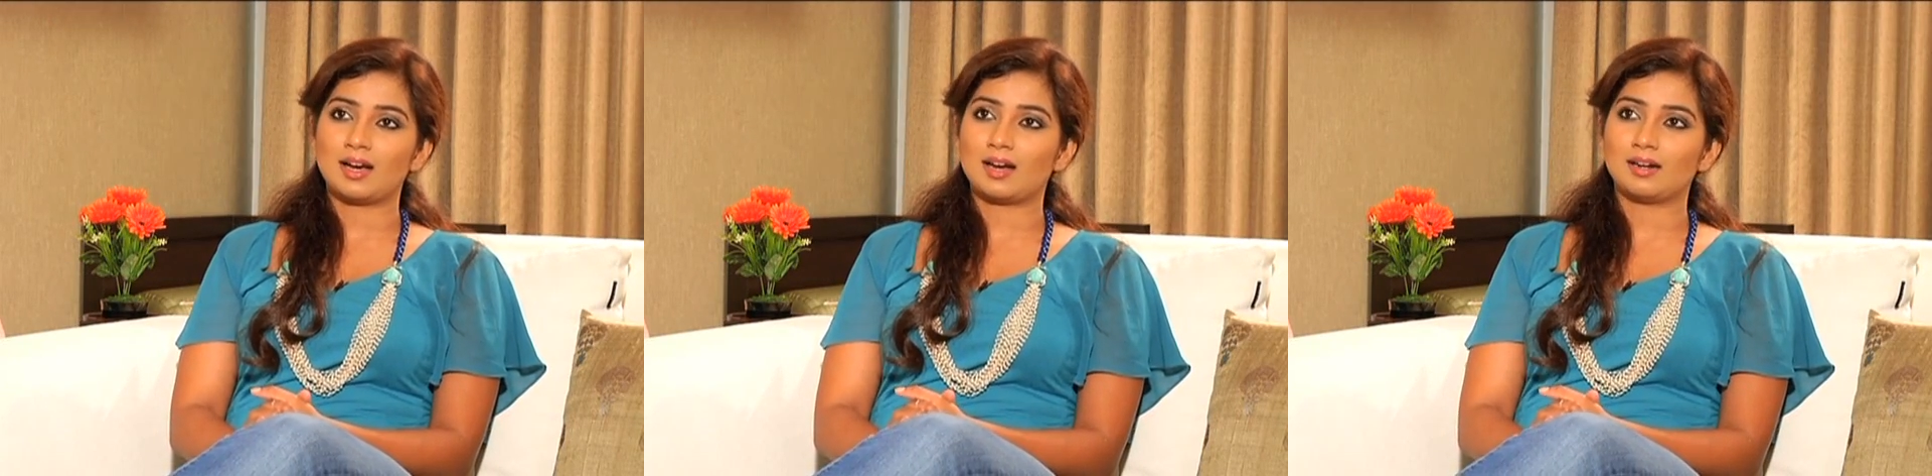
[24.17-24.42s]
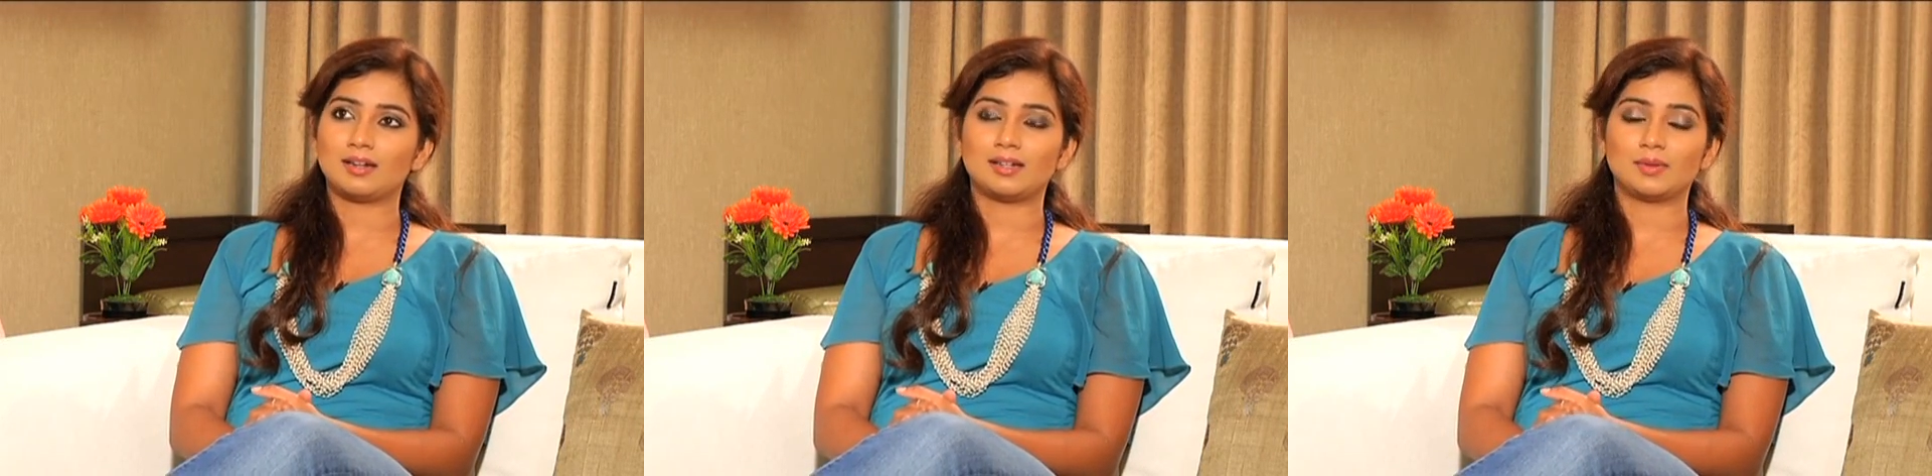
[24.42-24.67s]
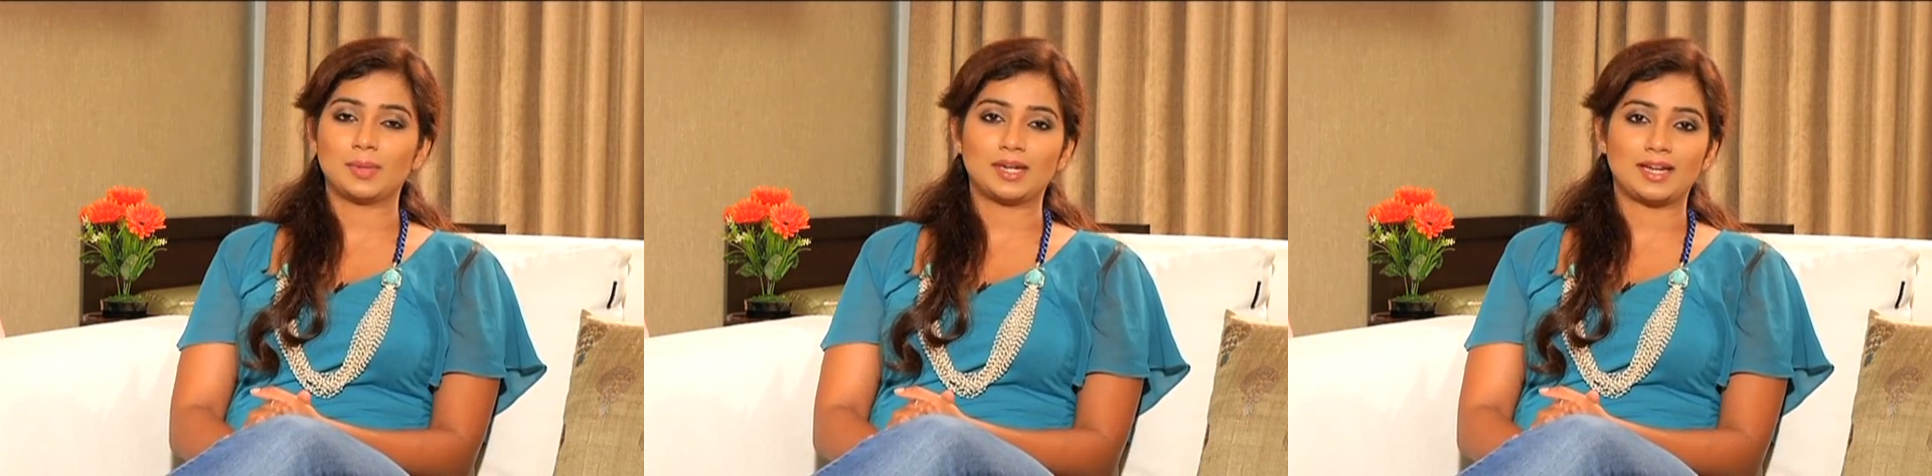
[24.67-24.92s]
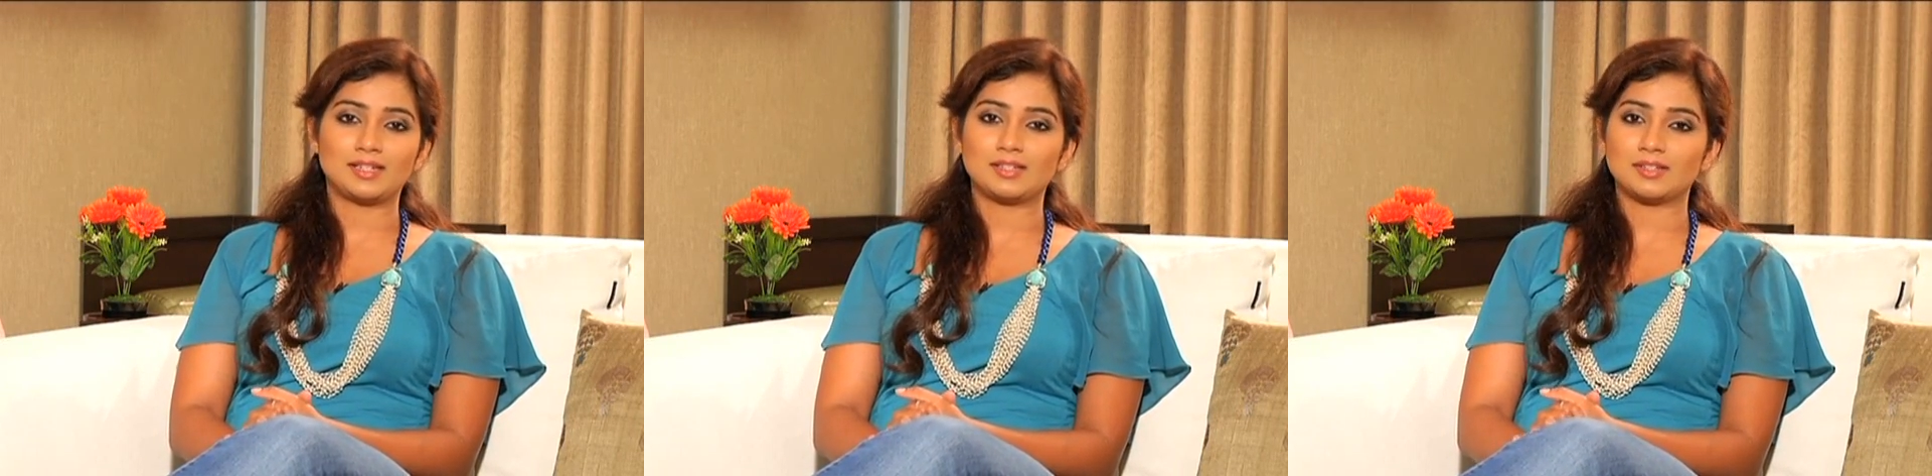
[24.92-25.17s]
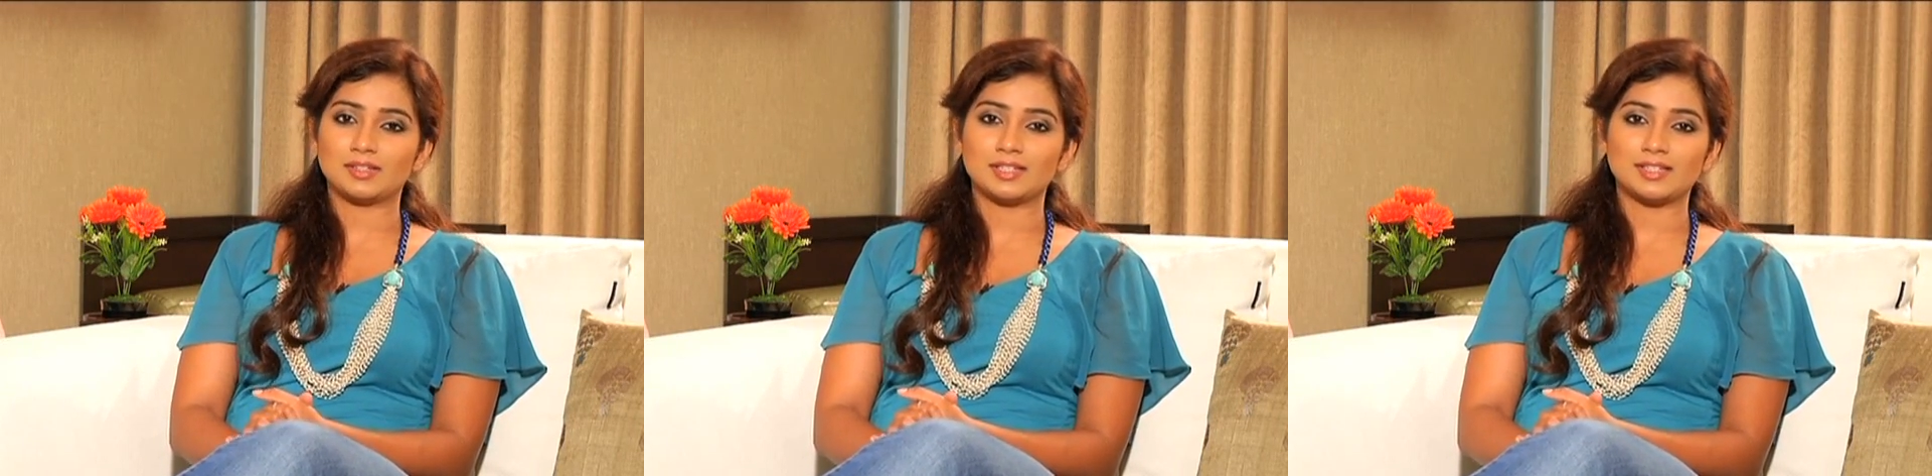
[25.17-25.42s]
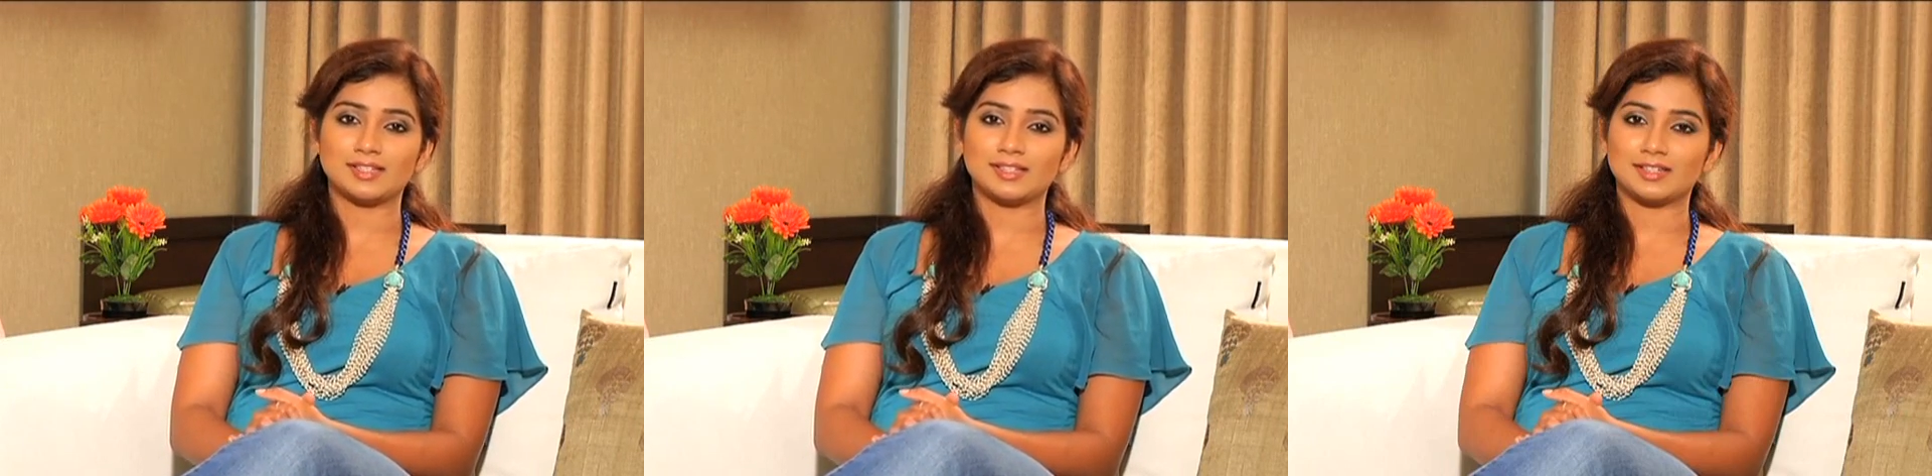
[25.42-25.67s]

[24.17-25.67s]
when I turned